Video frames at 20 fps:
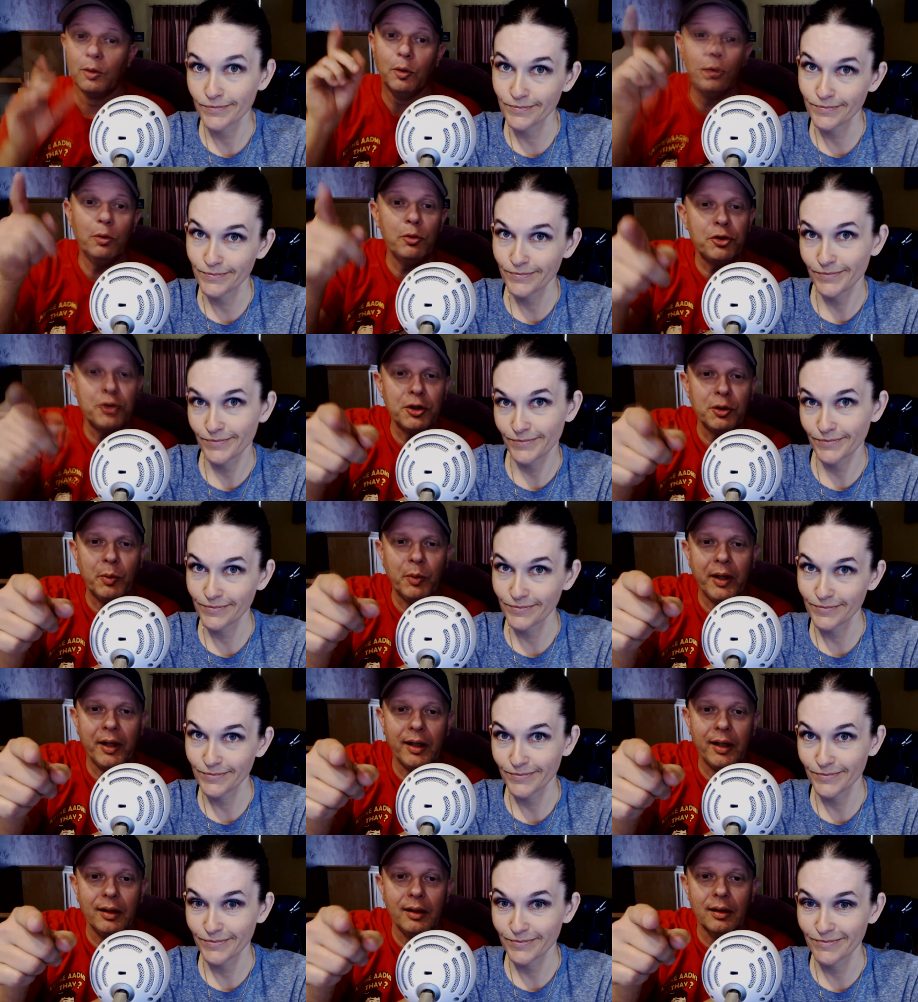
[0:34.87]
Speaker 1: Hooshi
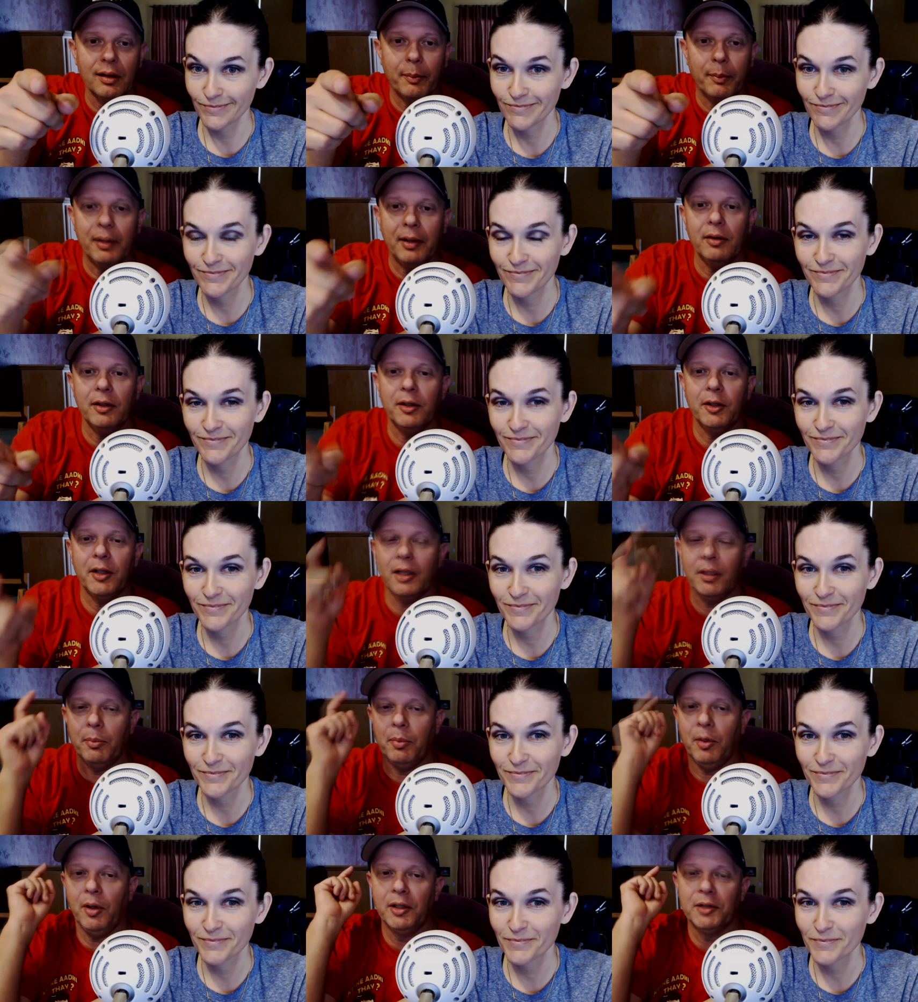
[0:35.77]
way. Apparently, you
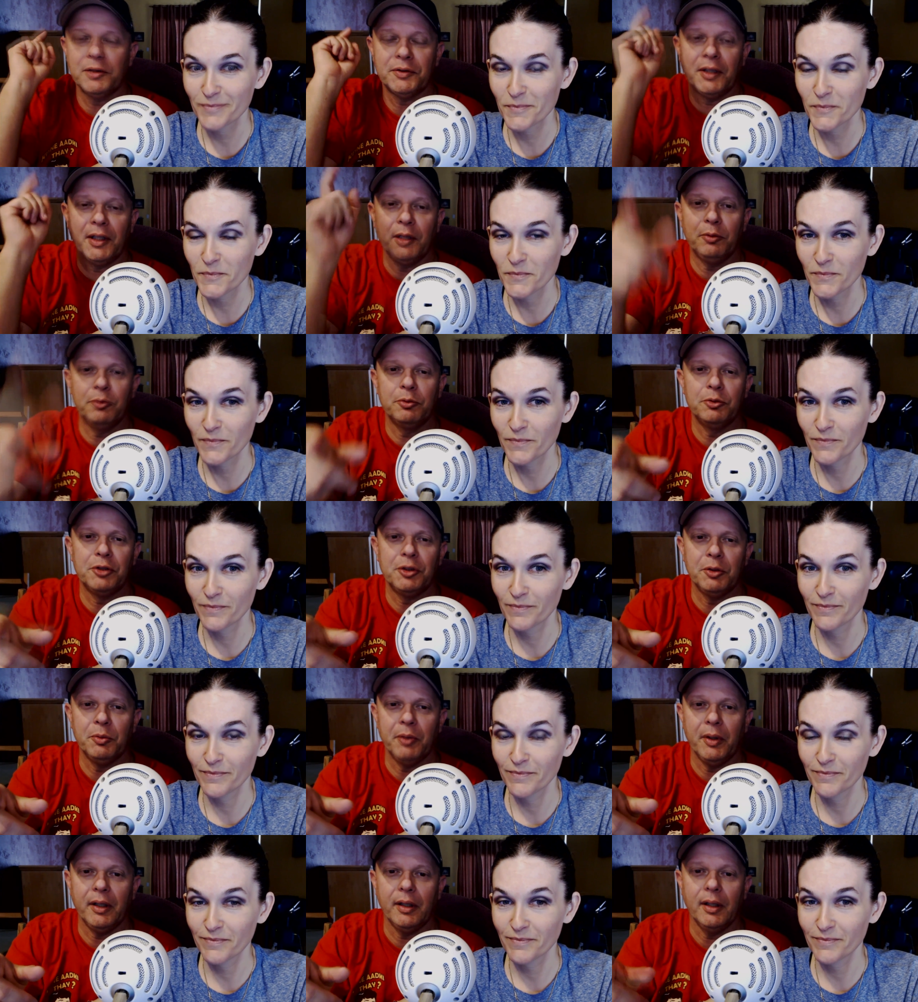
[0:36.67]
got to pause for that
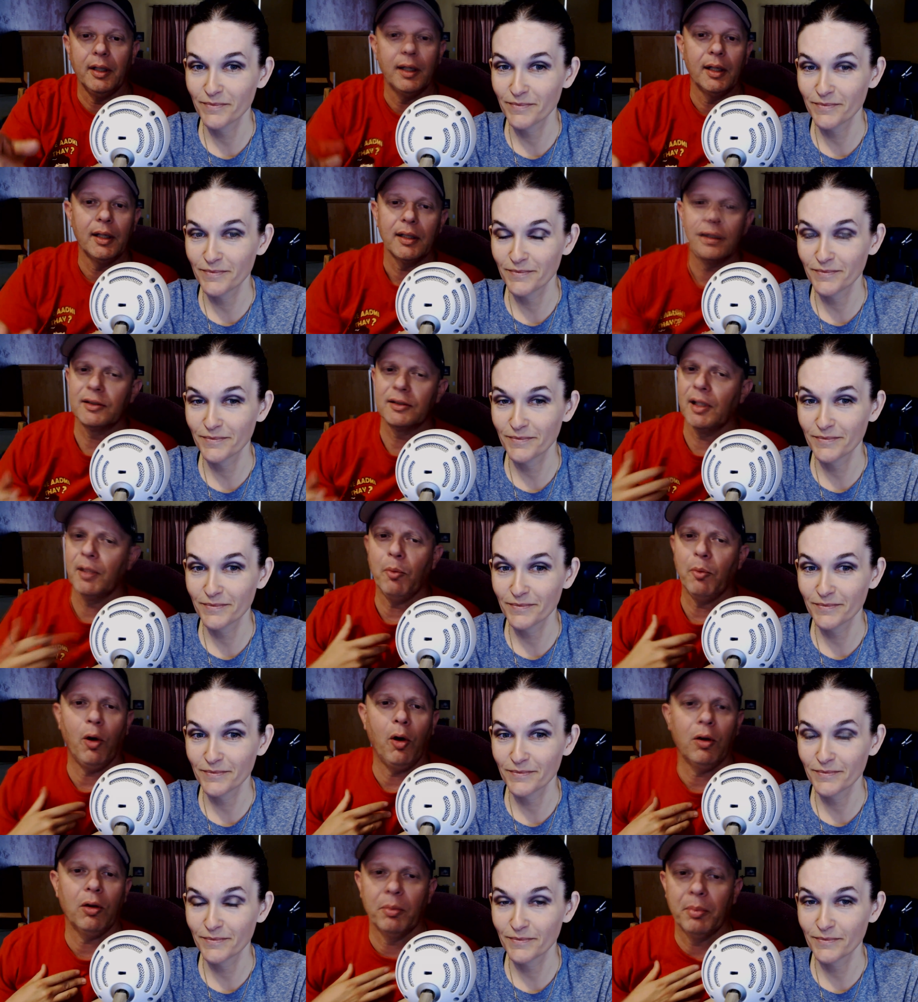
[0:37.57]
Hooshi way because
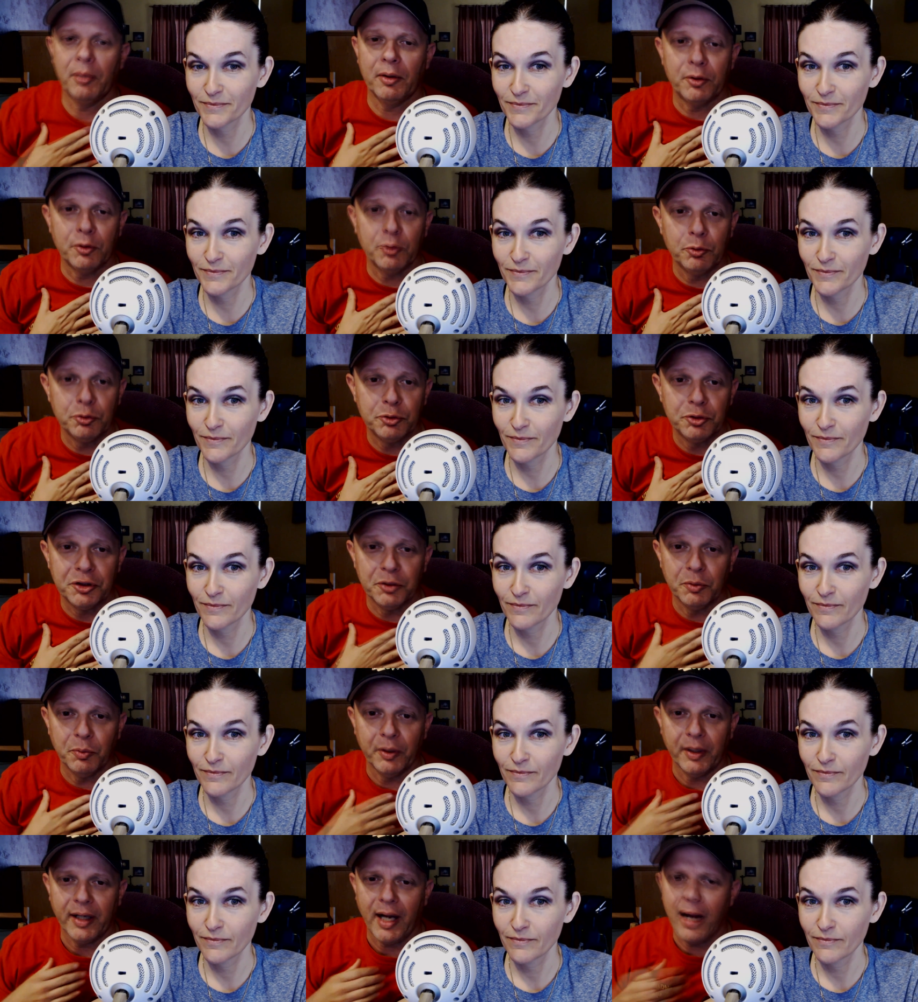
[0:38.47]
I'm all about the
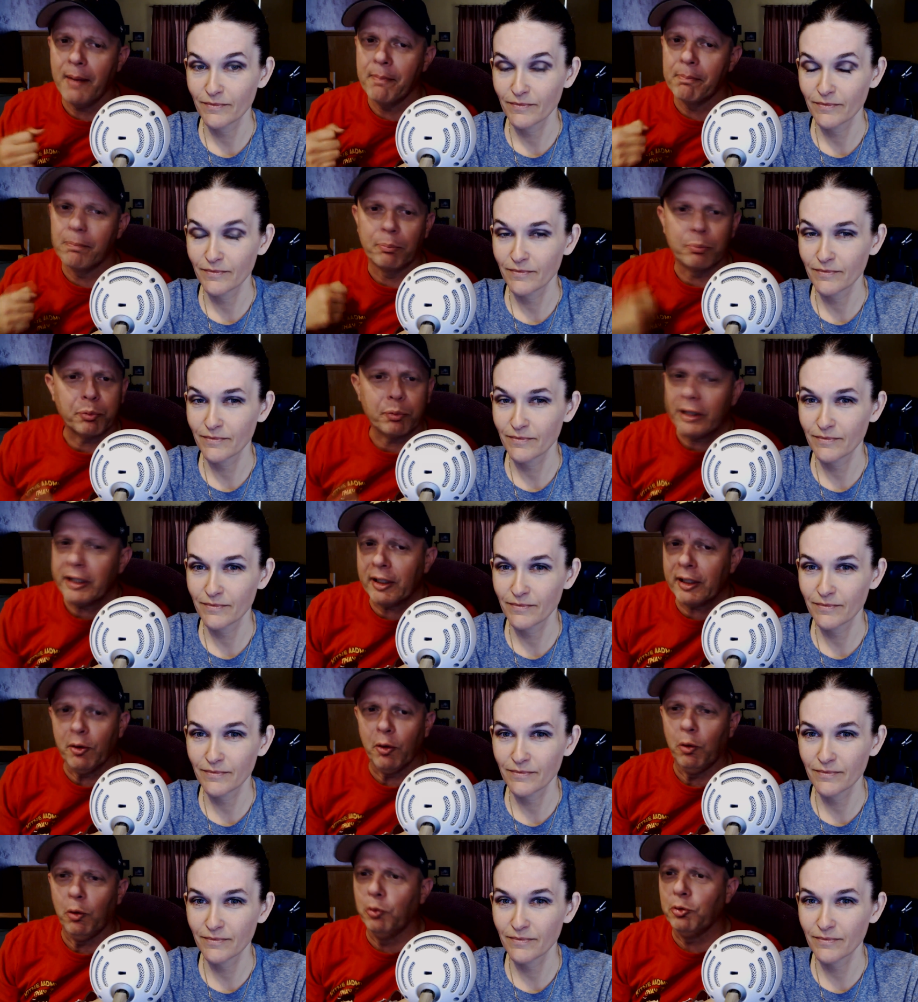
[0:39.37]
Hooshi way. I'm
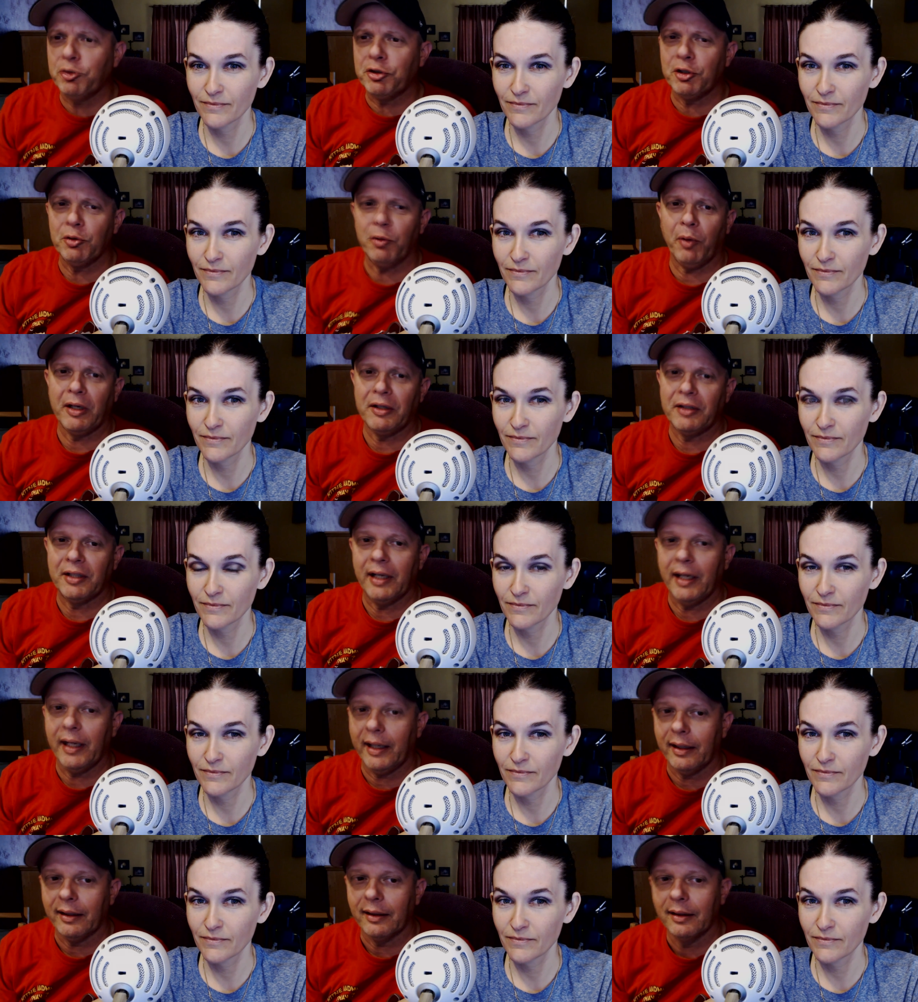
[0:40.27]
bringing the Hooshi way
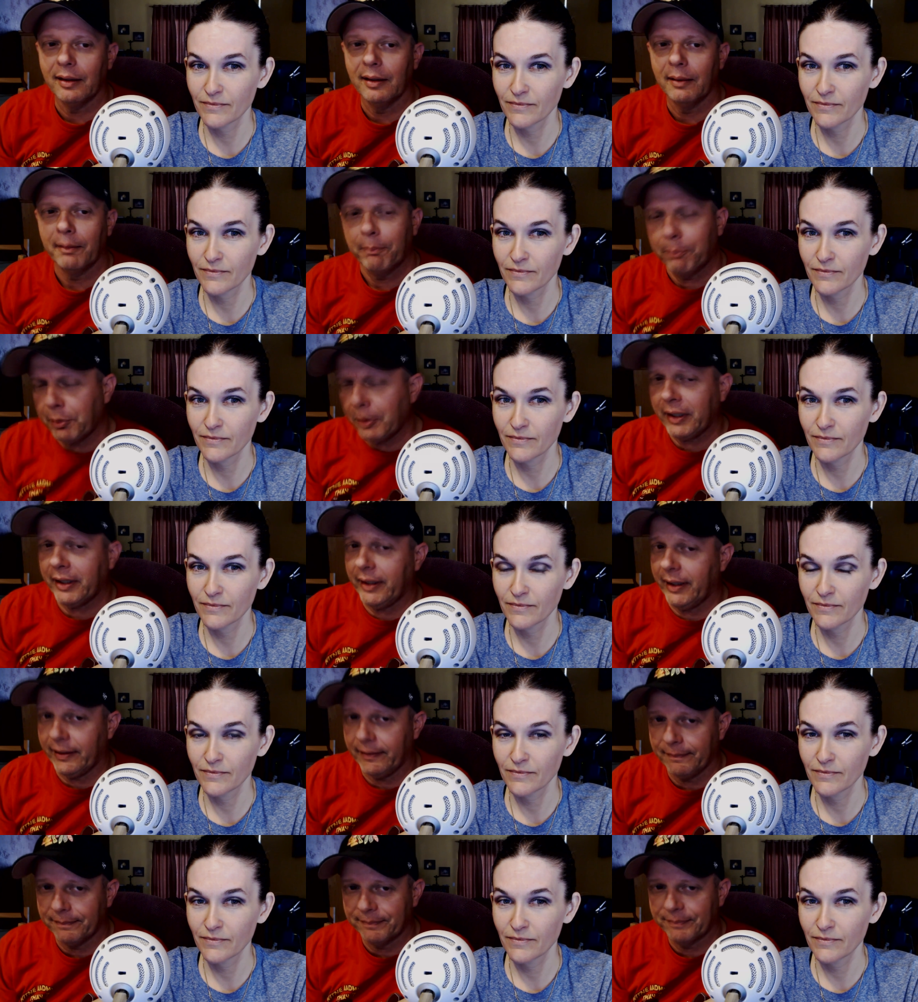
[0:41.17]
today.
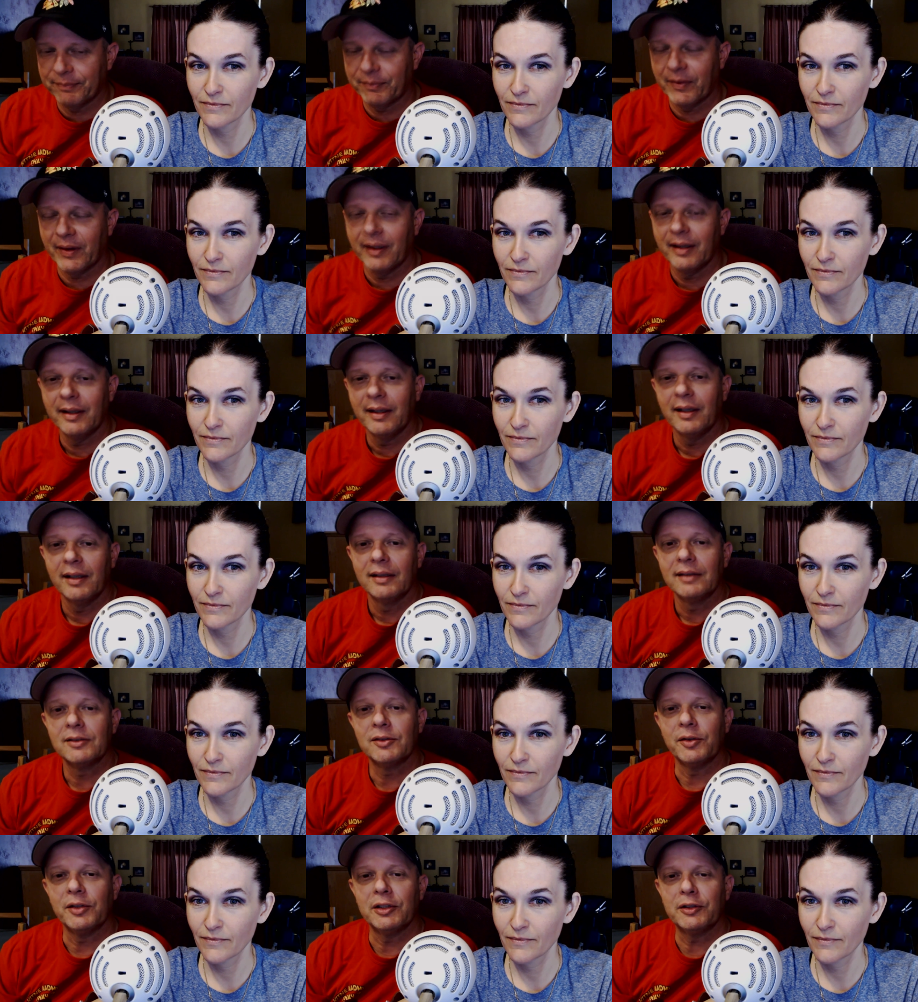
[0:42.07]
Bringing it.
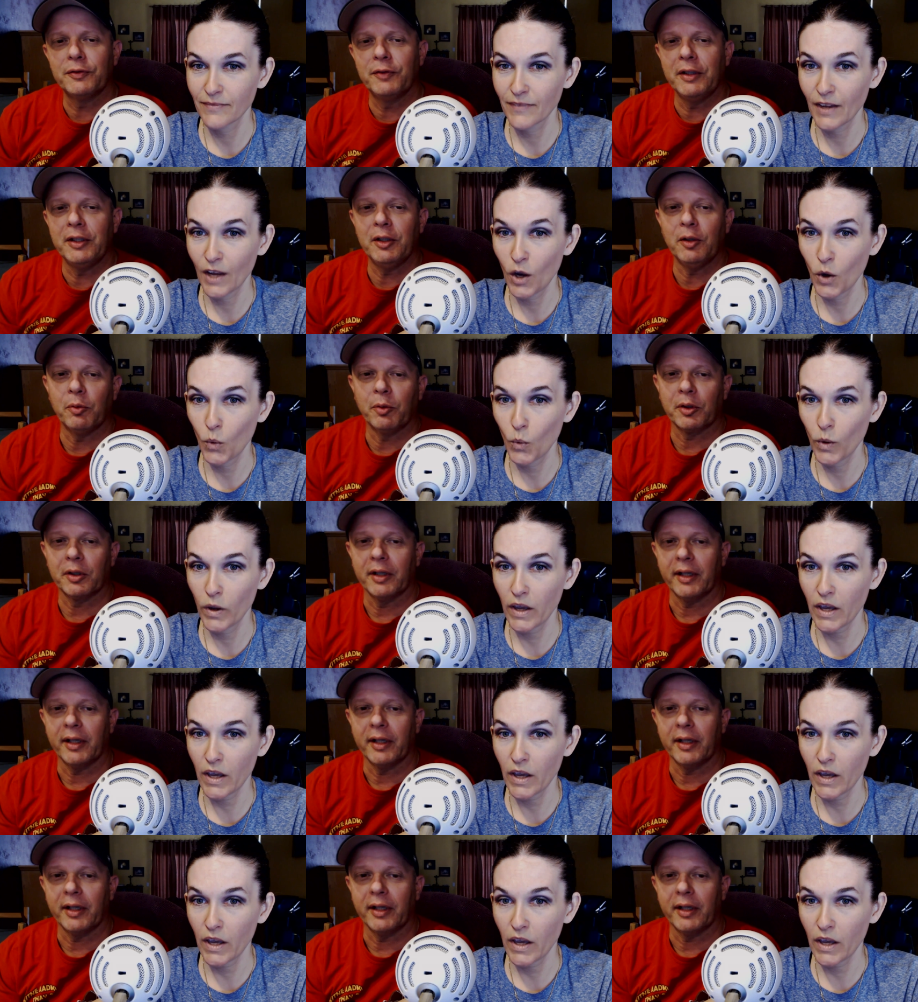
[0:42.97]
So this video we're